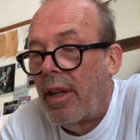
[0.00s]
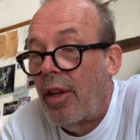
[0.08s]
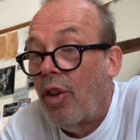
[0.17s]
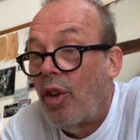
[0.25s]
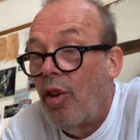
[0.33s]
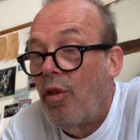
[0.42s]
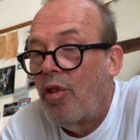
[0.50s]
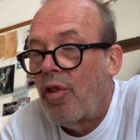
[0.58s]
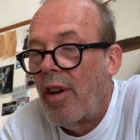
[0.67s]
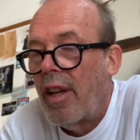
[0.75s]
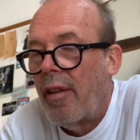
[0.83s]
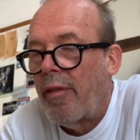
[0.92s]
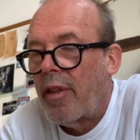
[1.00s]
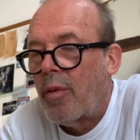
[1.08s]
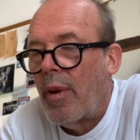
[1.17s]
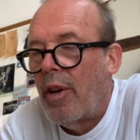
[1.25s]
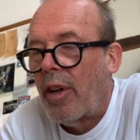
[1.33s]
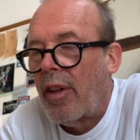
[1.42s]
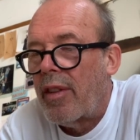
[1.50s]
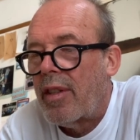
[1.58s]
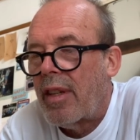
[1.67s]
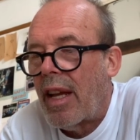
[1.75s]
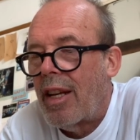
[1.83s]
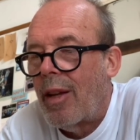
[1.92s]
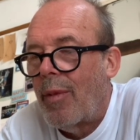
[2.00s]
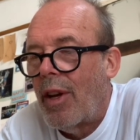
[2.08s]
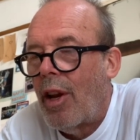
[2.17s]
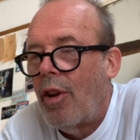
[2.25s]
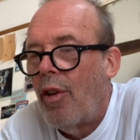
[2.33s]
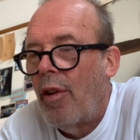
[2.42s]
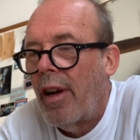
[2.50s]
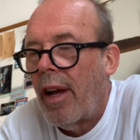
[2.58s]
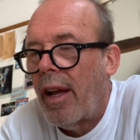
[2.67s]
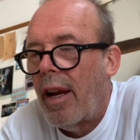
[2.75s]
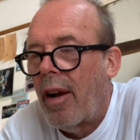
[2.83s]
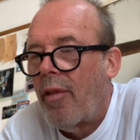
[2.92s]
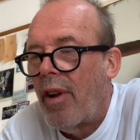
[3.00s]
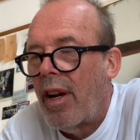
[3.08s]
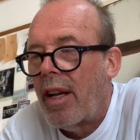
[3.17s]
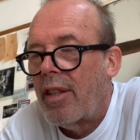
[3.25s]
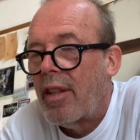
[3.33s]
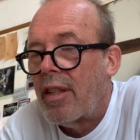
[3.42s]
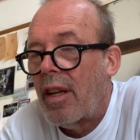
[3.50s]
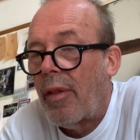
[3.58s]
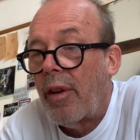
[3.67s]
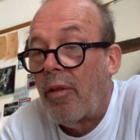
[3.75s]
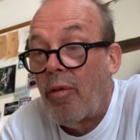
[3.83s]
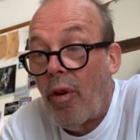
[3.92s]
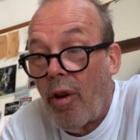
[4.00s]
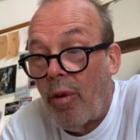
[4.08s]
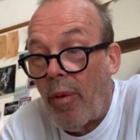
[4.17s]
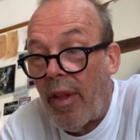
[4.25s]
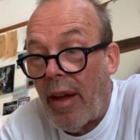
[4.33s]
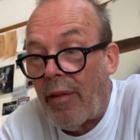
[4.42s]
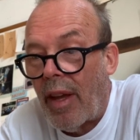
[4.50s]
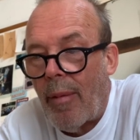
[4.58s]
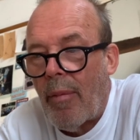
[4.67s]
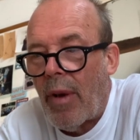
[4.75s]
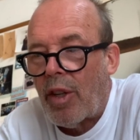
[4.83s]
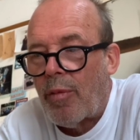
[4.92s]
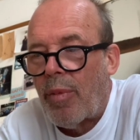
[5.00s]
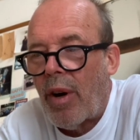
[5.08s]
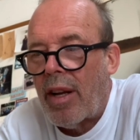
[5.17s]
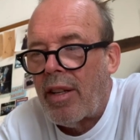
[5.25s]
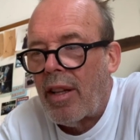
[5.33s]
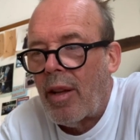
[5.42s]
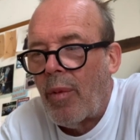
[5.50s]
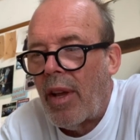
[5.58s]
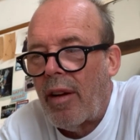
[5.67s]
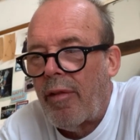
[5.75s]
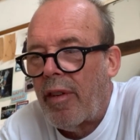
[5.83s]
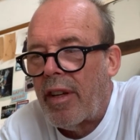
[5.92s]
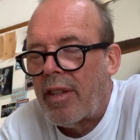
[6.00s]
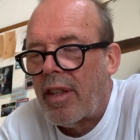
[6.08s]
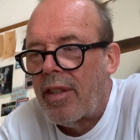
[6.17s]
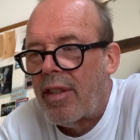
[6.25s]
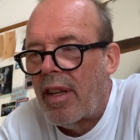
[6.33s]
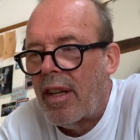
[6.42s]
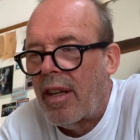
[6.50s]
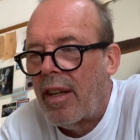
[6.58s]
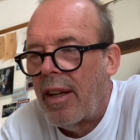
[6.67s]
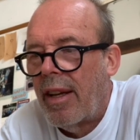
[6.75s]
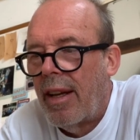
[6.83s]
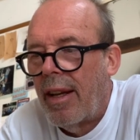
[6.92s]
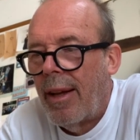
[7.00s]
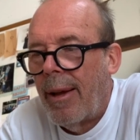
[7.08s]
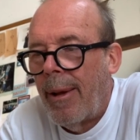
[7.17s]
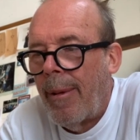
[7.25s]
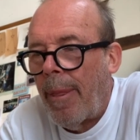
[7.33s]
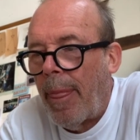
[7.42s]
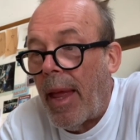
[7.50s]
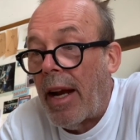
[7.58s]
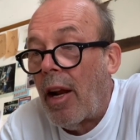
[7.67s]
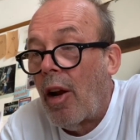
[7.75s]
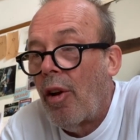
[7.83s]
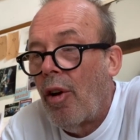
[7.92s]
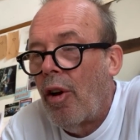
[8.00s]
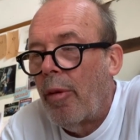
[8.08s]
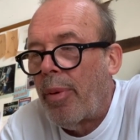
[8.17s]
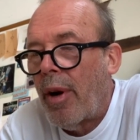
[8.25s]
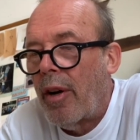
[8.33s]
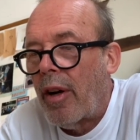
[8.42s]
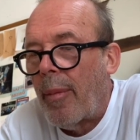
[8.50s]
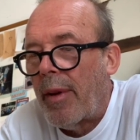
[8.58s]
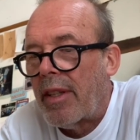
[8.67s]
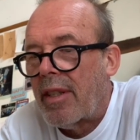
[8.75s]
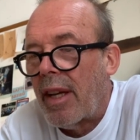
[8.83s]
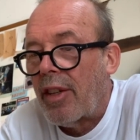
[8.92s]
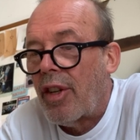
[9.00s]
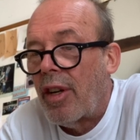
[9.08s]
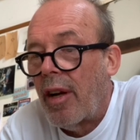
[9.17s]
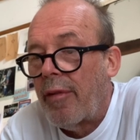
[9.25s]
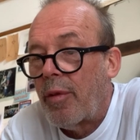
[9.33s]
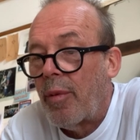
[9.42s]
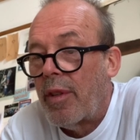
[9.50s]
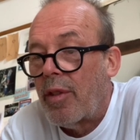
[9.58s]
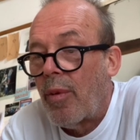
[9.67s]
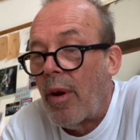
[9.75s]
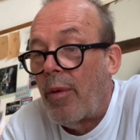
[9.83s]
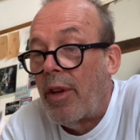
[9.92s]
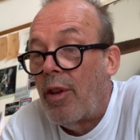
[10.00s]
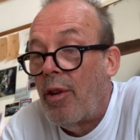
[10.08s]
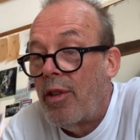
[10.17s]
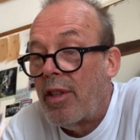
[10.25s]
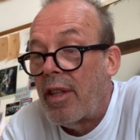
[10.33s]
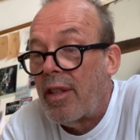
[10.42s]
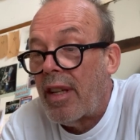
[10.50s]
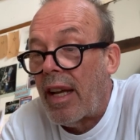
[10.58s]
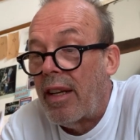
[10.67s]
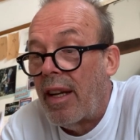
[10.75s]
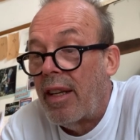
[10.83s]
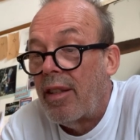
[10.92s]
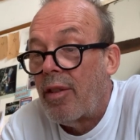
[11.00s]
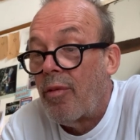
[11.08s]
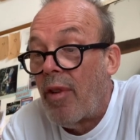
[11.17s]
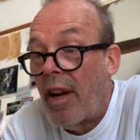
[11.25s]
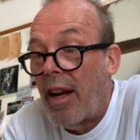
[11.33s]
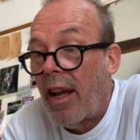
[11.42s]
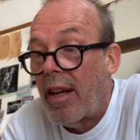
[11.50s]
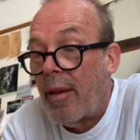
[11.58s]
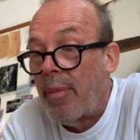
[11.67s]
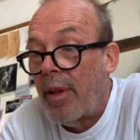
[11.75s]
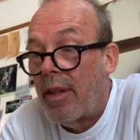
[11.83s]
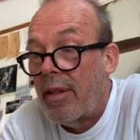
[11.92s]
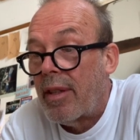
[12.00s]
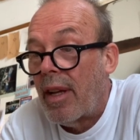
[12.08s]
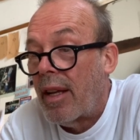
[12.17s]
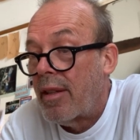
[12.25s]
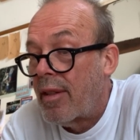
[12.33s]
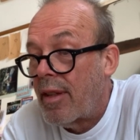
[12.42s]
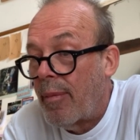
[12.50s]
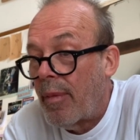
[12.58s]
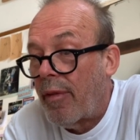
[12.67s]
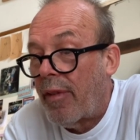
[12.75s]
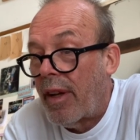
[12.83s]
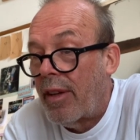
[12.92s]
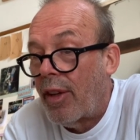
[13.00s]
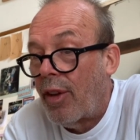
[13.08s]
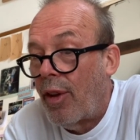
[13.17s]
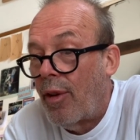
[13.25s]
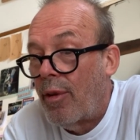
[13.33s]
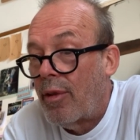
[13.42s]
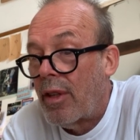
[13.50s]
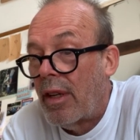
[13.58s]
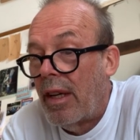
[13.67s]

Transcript: Huge relief as we look at the stadium in a new light and realise there's nothing wrong with having it much brighter than we had first considered. Then a long programming section afterwards where we use this technique to relight the piece, simplifying the cues,